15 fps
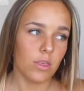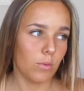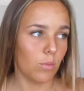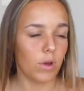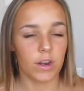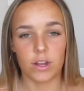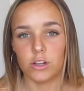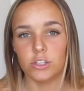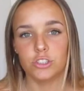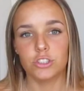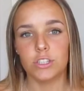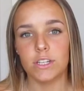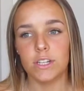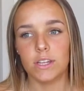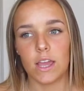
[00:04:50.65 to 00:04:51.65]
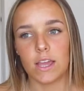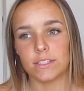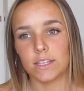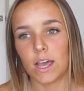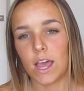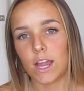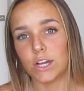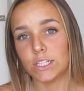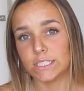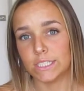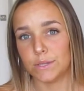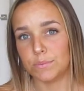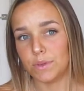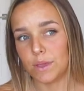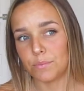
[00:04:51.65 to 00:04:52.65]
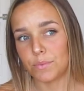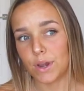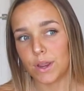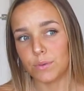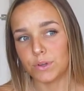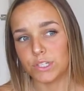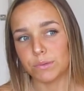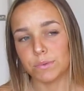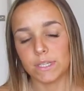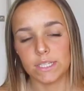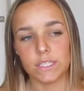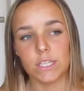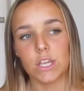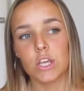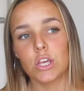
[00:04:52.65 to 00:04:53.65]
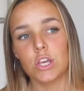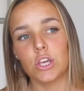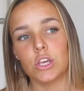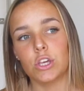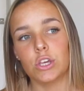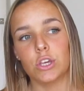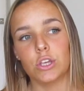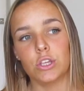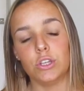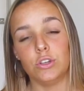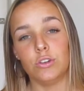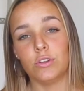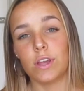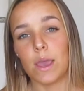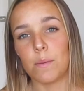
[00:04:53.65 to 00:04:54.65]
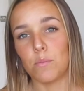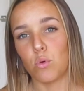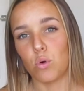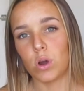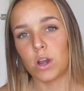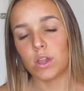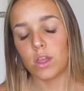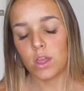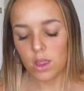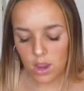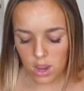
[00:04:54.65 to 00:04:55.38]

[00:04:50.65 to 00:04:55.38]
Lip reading: one country has a higher CPM rate, which means you'd get more.